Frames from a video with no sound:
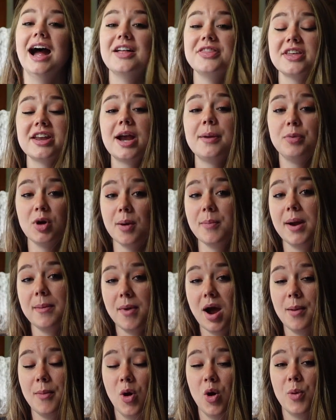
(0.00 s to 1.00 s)
And then I brought my
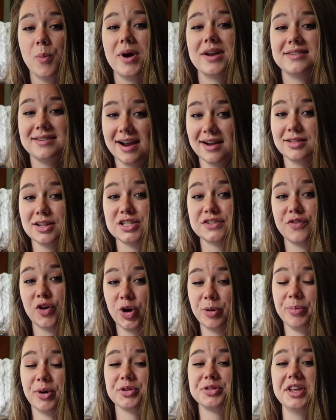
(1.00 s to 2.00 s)
mom home a necklace for
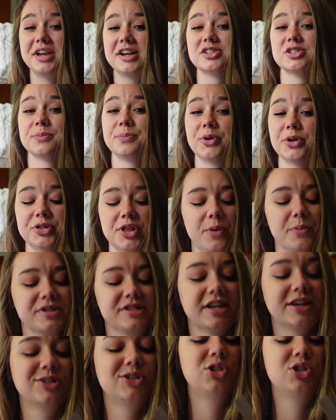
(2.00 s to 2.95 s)
her birthday because her birthday was like